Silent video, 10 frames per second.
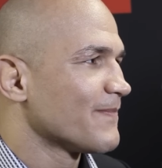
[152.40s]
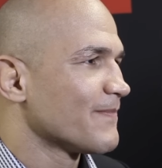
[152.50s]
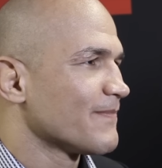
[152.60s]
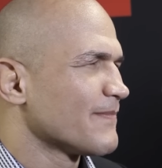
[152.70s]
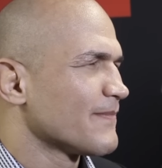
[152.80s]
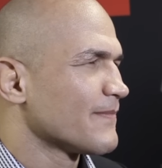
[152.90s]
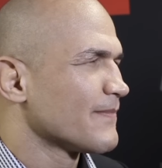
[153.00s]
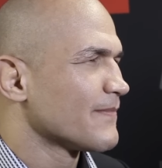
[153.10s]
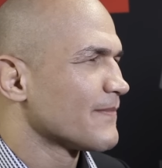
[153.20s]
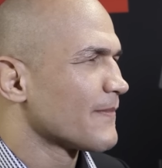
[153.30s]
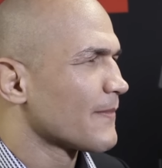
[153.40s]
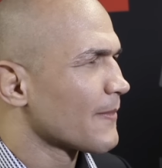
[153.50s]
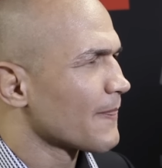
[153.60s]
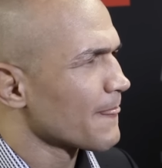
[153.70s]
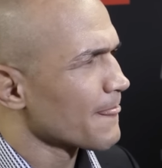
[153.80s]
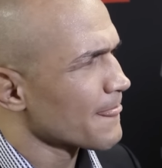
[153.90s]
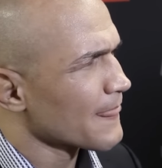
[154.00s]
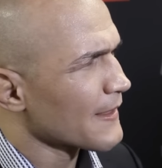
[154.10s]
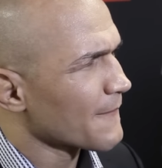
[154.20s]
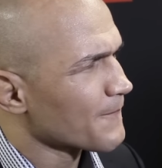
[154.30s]
Have you brought your old boxing
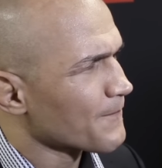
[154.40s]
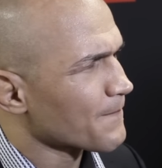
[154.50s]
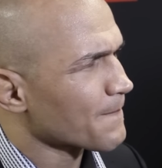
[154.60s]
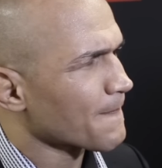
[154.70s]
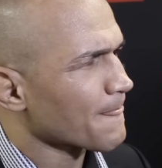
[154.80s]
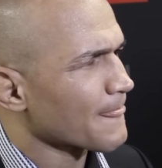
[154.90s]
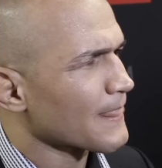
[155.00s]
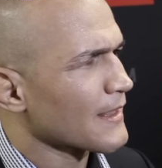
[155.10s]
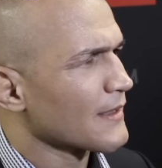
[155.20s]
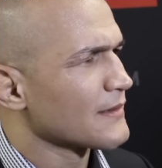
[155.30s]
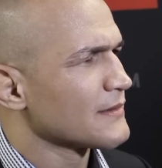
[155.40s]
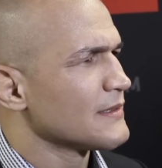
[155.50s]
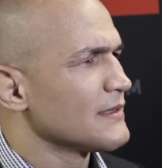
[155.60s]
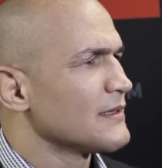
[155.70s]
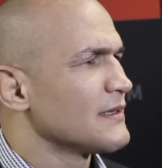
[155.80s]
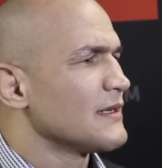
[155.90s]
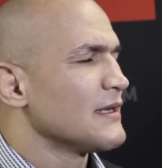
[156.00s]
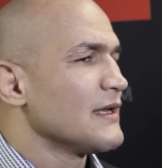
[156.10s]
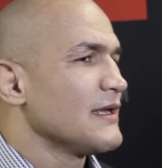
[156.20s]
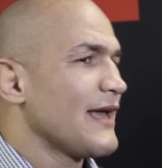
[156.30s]
coach back to, to your camp right now?
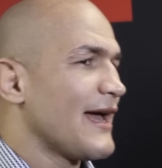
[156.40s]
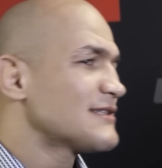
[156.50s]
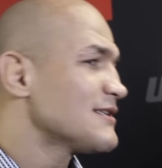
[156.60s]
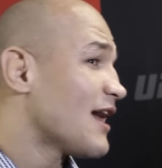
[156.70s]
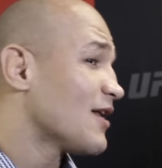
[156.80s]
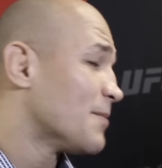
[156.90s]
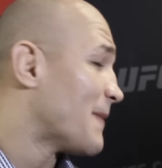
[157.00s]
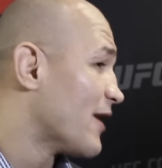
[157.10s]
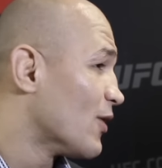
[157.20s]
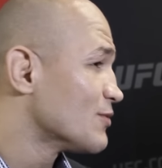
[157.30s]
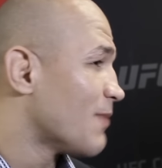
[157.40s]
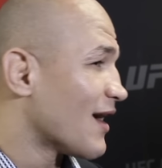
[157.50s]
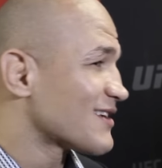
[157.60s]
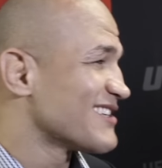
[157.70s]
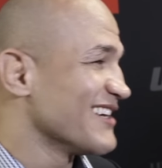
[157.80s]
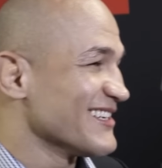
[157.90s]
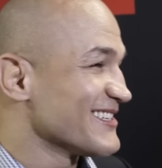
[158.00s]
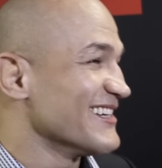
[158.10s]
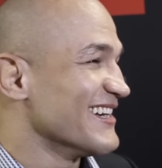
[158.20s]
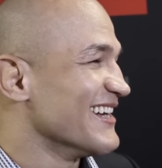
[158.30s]
Yeah, it's not my old box.
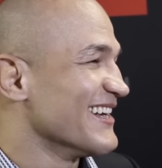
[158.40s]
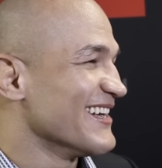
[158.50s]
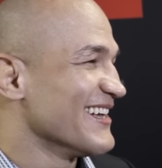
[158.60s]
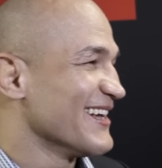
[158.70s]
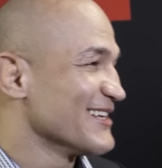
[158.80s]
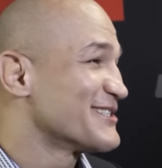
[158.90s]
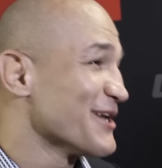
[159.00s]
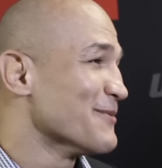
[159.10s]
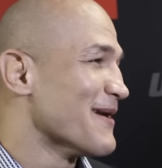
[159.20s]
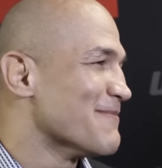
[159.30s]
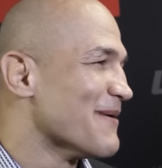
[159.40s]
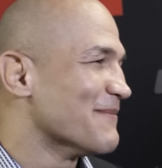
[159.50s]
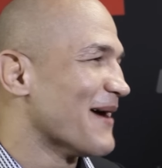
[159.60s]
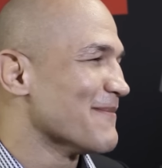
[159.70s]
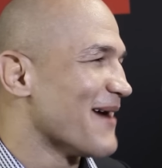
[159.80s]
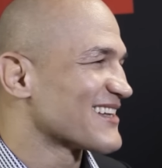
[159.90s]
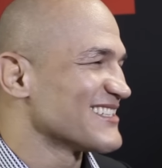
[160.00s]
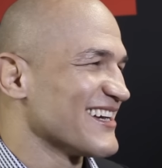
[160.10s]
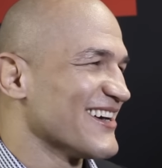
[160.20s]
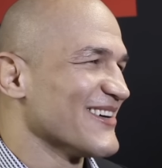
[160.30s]
He's, uh, he's still my, my
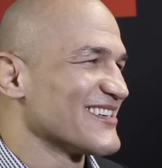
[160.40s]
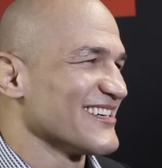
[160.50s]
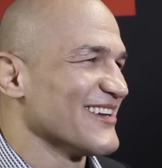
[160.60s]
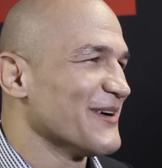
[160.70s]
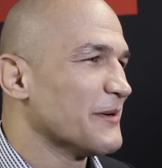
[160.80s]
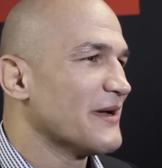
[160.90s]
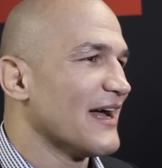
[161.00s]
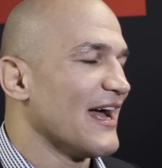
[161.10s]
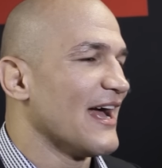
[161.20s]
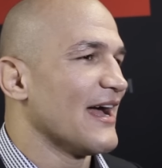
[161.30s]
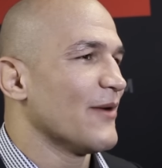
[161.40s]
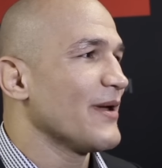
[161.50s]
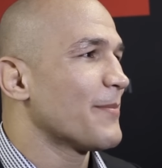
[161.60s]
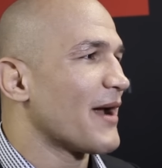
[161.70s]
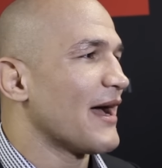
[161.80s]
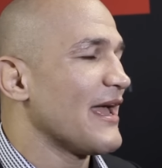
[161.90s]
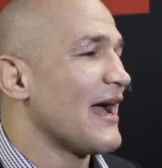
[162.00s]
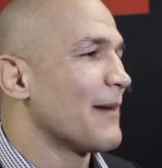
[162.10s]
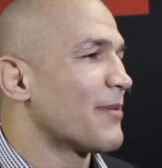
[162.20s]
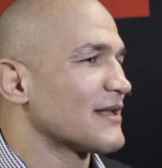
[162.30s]
boxing coach, you know. Uh, we brought,
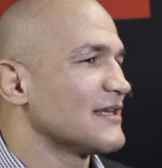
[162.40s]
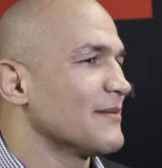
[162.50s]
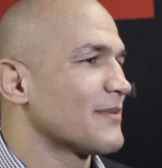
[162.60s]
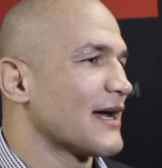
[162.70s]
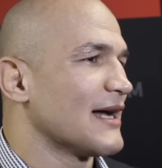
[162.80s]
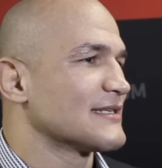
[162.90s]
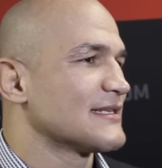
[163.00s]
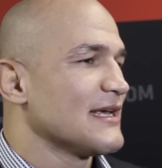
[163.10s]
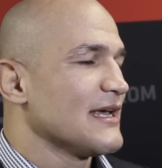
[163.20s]
yeah, I brought him because